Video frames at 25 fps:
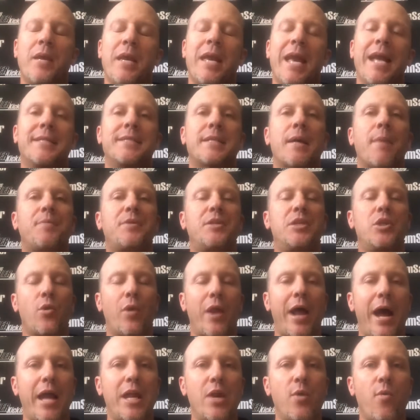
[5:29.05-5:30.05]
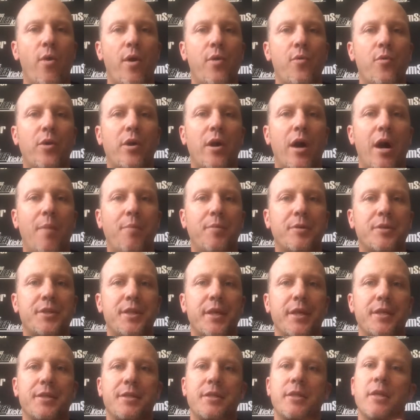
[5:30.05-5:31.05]
It's up to you on how you want to accomplish
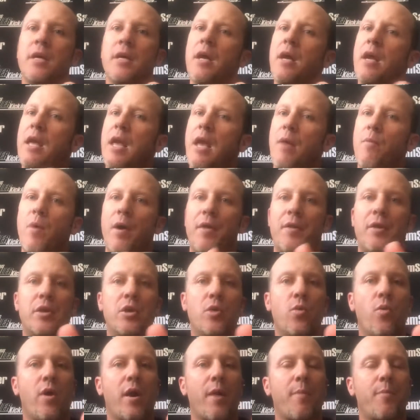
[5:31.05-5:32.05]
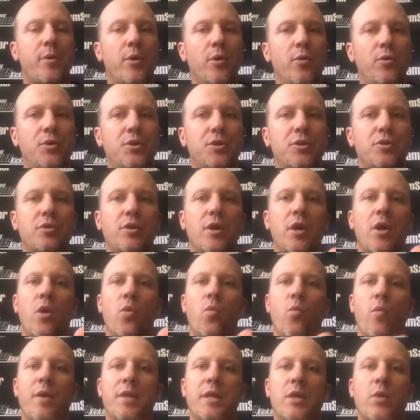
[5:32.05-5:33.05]
this, whether you want to pooch,
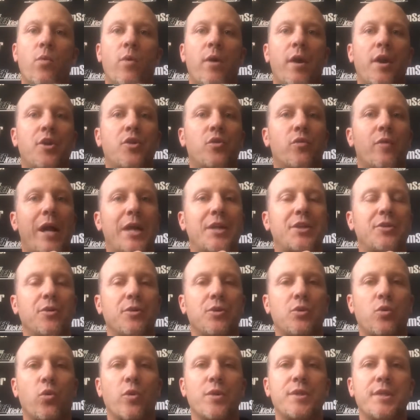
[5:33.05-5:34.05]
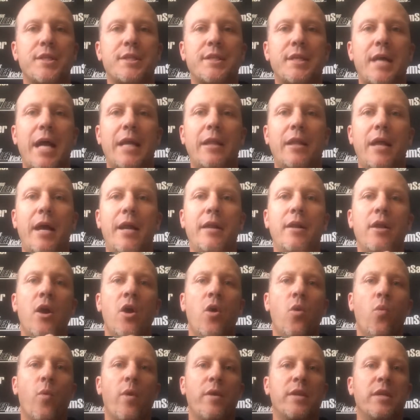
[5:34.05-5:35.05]
whether you want a directional towards the sideline,
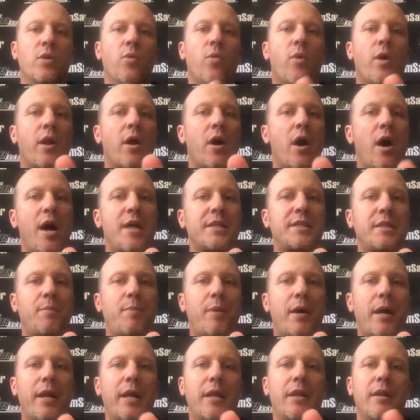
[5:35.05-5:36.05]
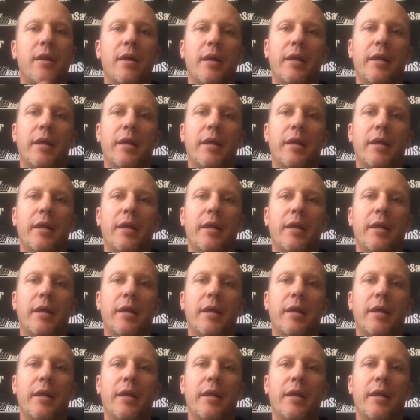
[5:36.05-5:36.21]
whether you want to Aussie punt it.